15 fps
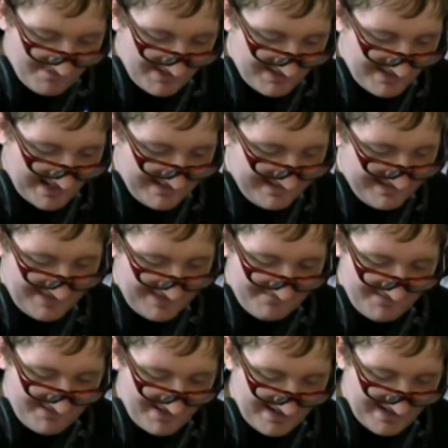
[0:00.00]
in
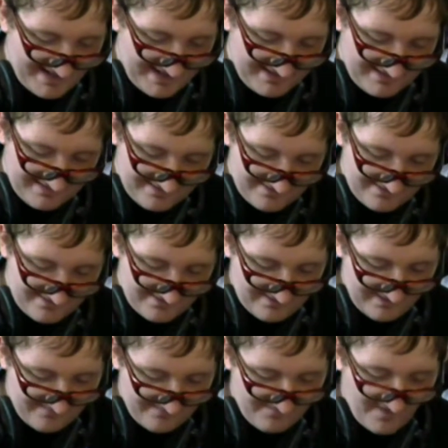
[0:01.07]
1979
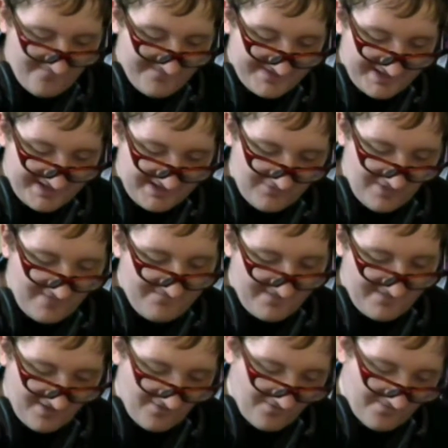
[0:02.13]
involving a
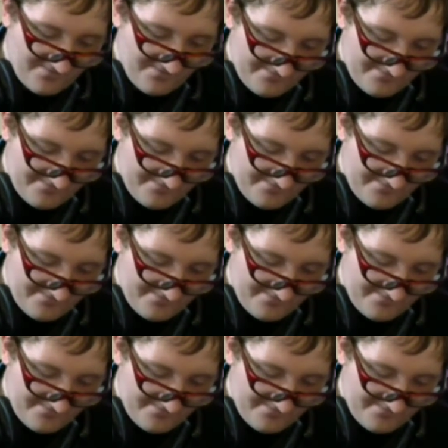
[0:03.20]
UFO,